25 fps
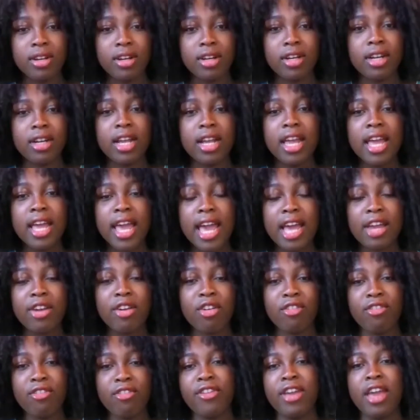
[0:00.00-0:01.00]
her and
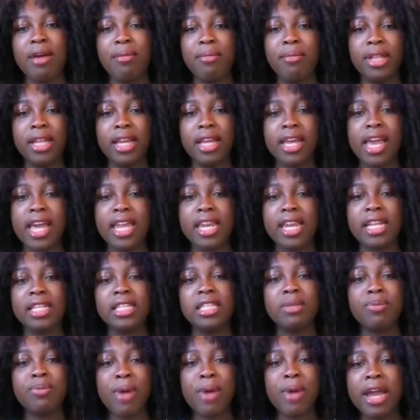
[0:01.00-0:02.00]
her family and
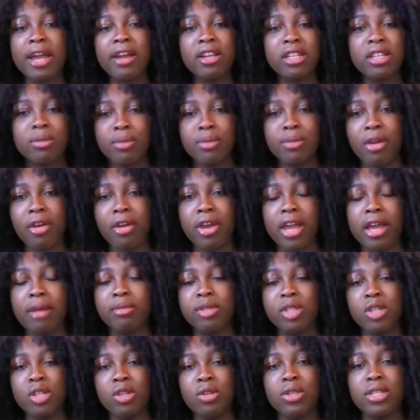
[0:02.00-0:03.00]
inspires Mirriam
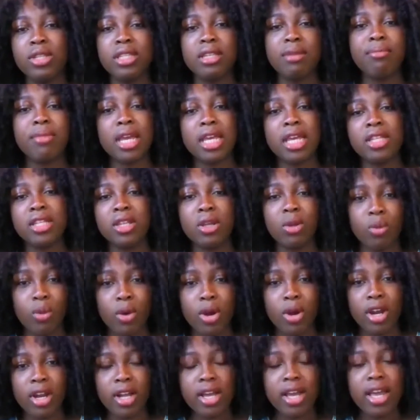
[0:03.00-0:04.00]
to do this amazing
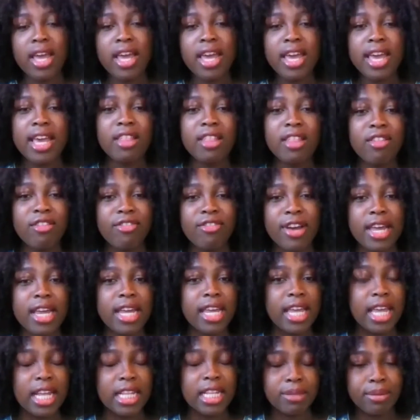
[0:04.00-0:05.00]
work in the fight
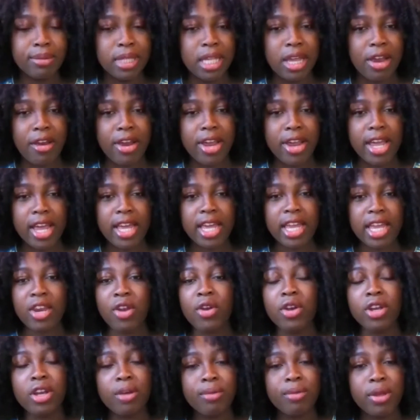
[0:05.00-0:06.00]
against malaria in
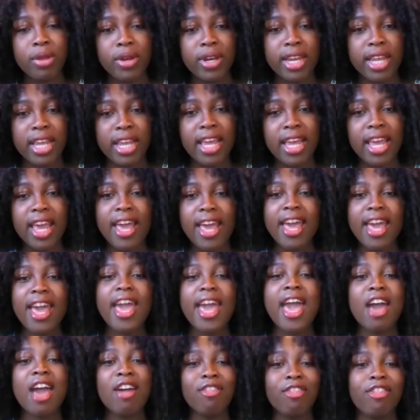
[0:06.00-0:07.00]
her community
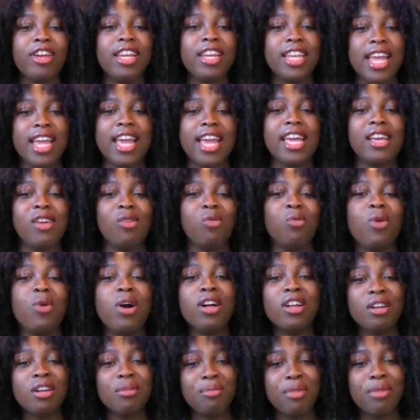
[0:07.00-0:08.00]
every day.
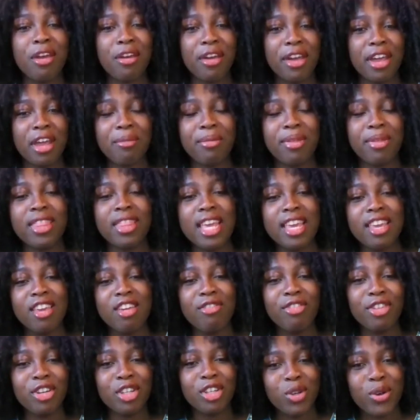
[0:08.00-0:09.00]
Welcome, Mirriam, and thank you
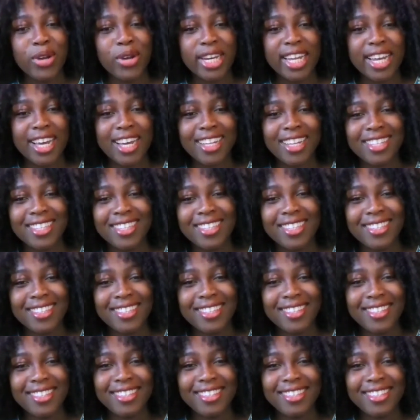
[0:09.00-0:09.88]
for joining us.